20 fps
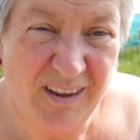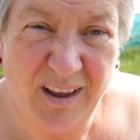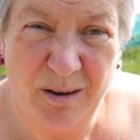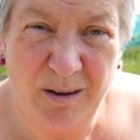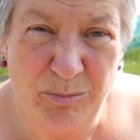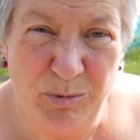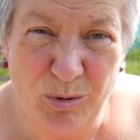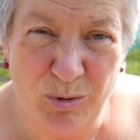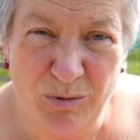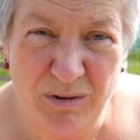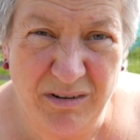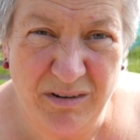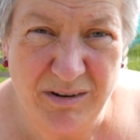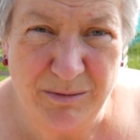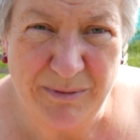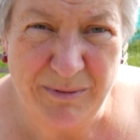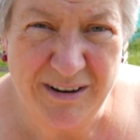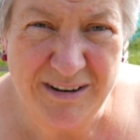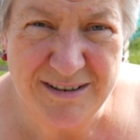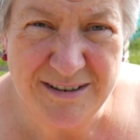I'm not worried
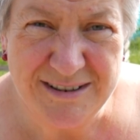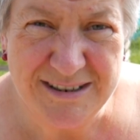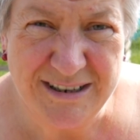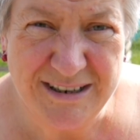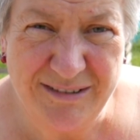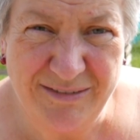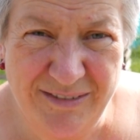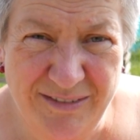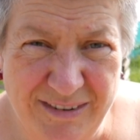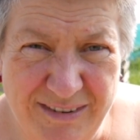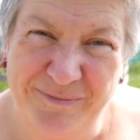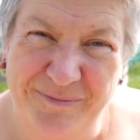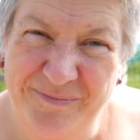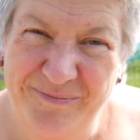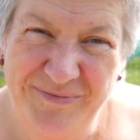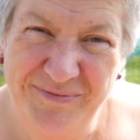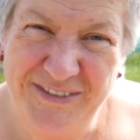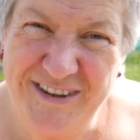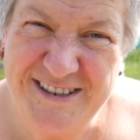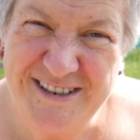about it.
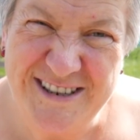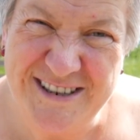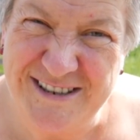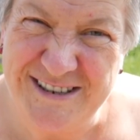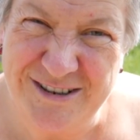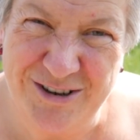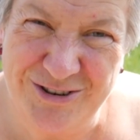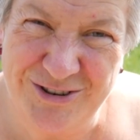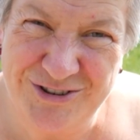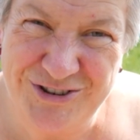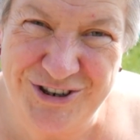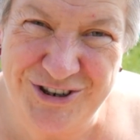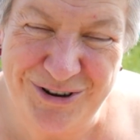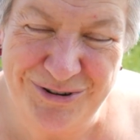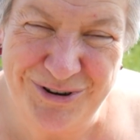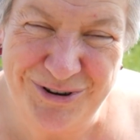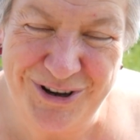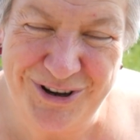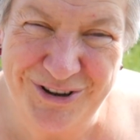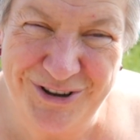This is not a
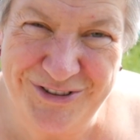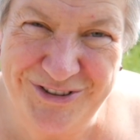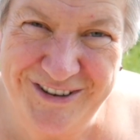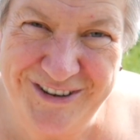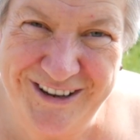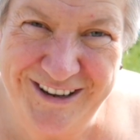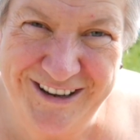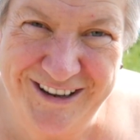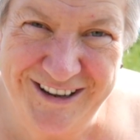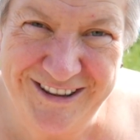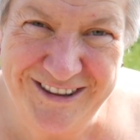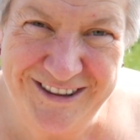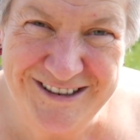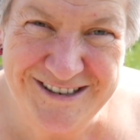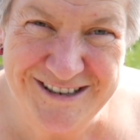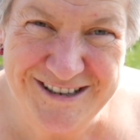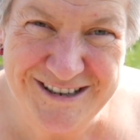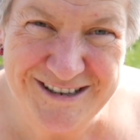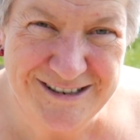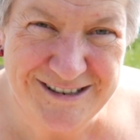show garden.
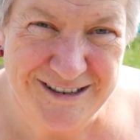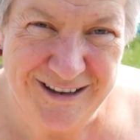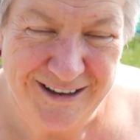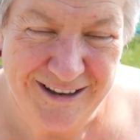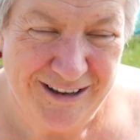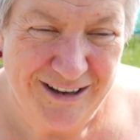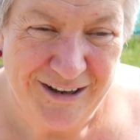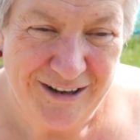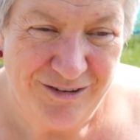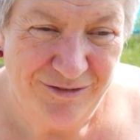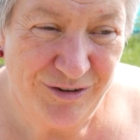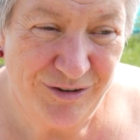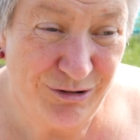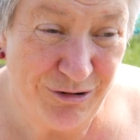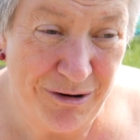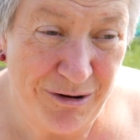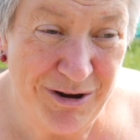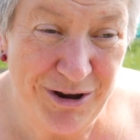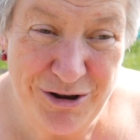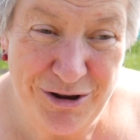This is for
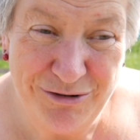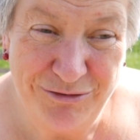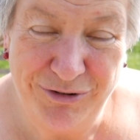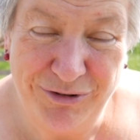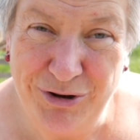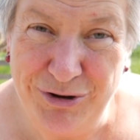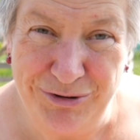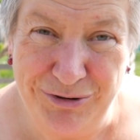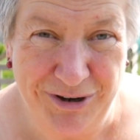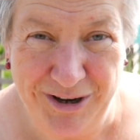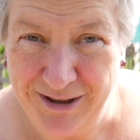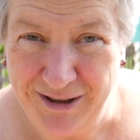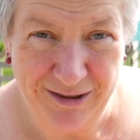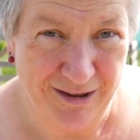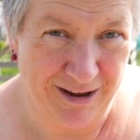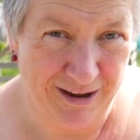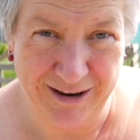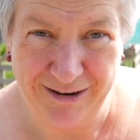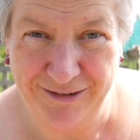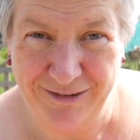growing our food,
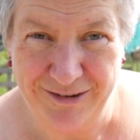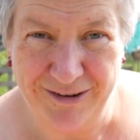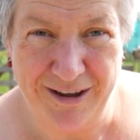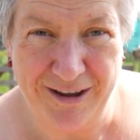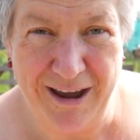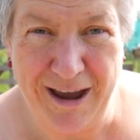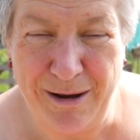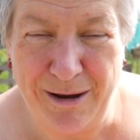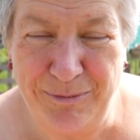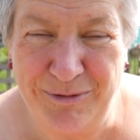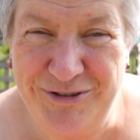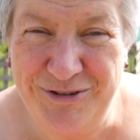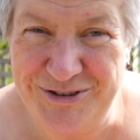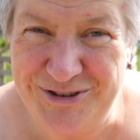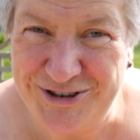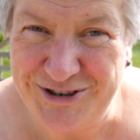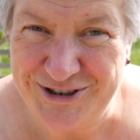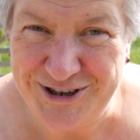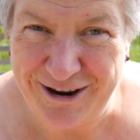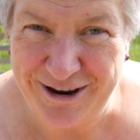and I happen
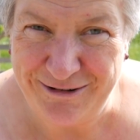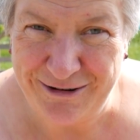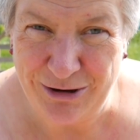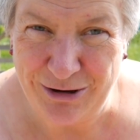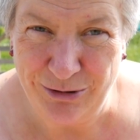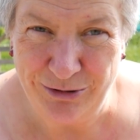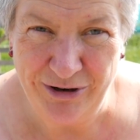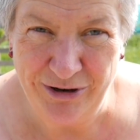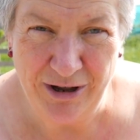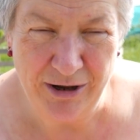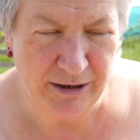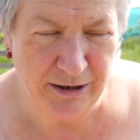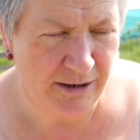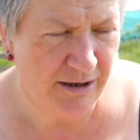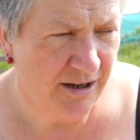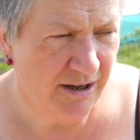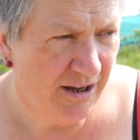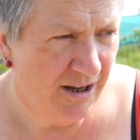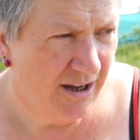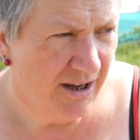to share it online.
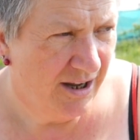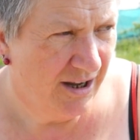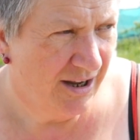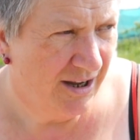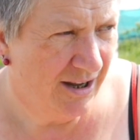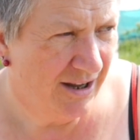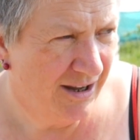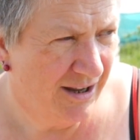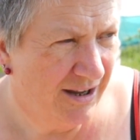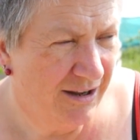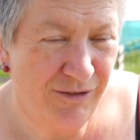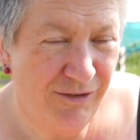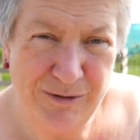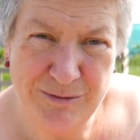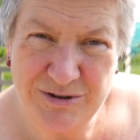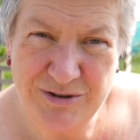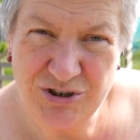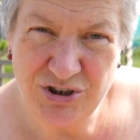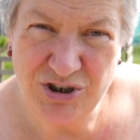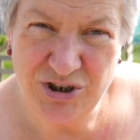If it
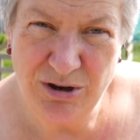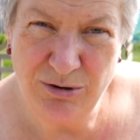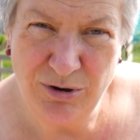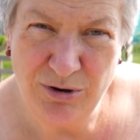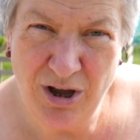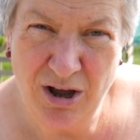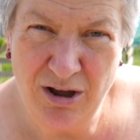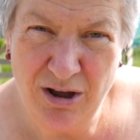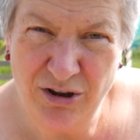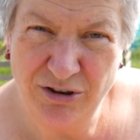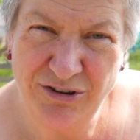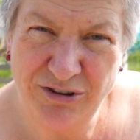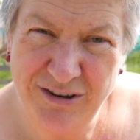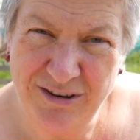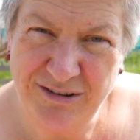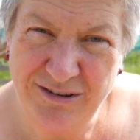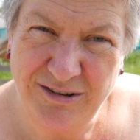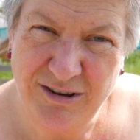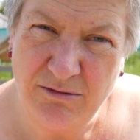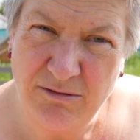was a show
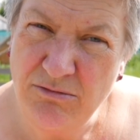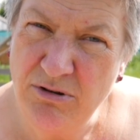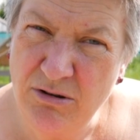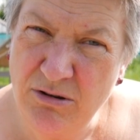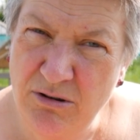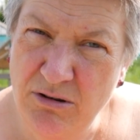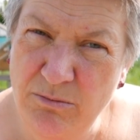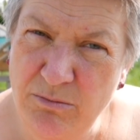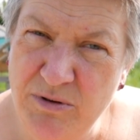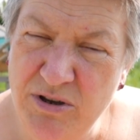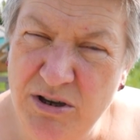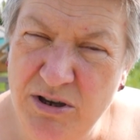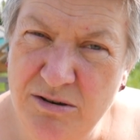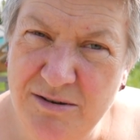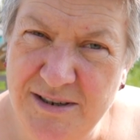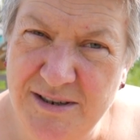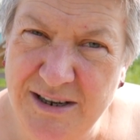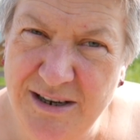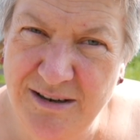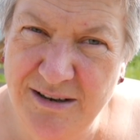garden, don't know I'd be
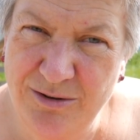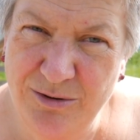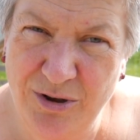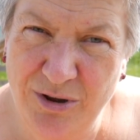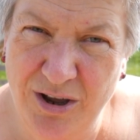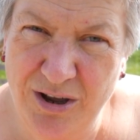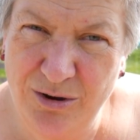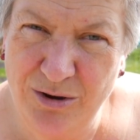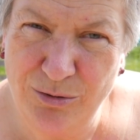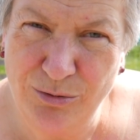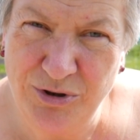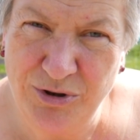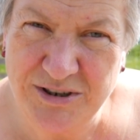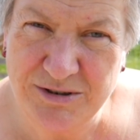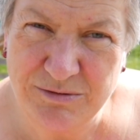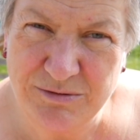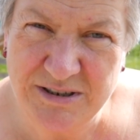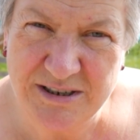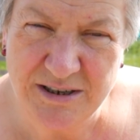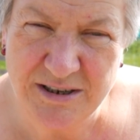using all
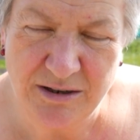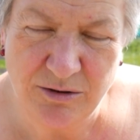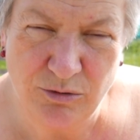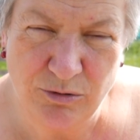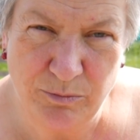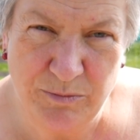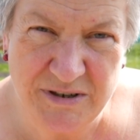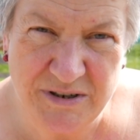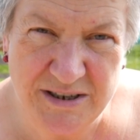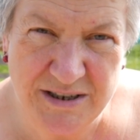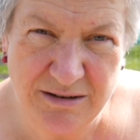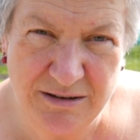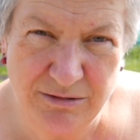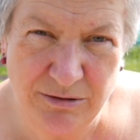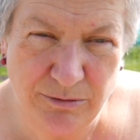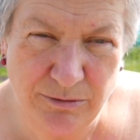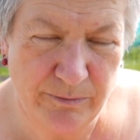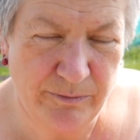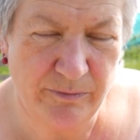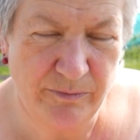this recycled
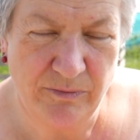material.